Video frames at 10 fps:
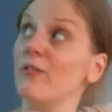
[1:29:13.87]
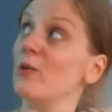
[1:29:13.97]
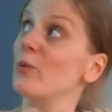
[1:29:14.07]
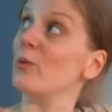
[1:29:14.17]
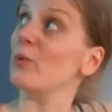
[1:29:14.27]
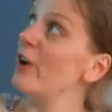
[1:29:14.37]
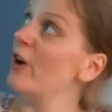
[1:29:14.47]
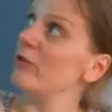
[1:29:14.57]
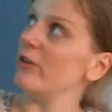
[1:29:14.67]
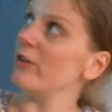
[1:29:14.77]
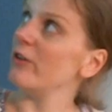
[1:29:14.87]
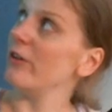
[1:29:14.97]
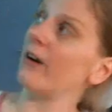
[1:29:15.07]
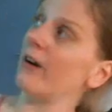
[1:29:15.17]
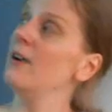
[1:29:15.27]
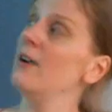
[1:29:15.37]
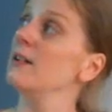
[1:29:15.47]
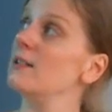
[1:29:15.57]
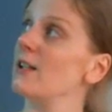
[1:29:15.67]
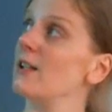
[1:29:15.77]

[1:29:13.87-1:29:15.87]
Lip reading: word node there. So